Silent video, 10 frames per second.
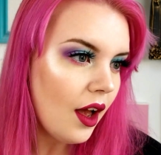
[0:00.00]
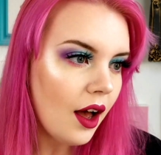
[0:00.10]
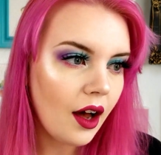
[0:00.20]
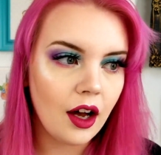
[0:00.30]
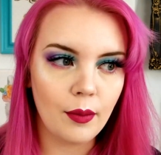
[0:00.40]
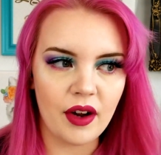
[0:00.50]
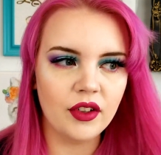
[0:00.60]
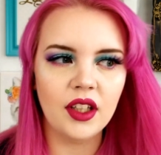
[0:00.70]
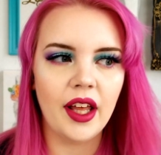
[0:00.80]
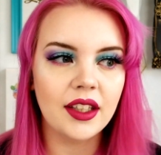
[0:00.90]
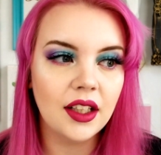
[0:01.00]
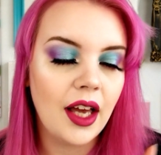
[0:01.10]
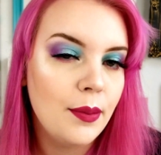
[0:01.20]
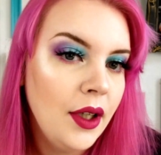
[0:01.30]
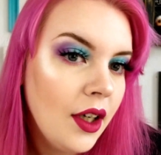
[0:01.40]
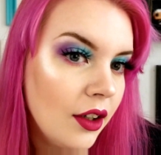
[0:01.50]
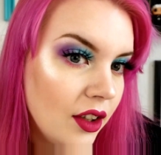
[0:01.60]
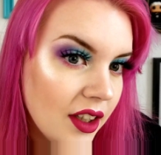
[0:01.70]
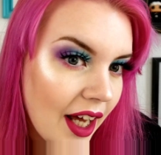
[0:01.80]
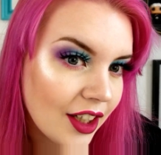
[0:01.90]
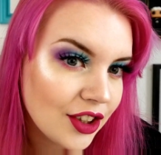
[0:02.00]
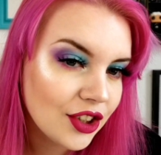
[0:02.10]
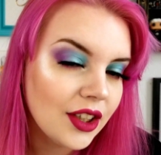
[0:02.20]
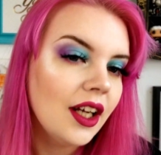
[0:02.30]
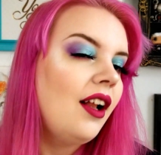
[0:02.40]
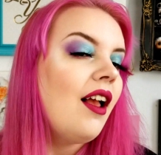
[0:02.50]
Um, I really like the light pink underneath actually.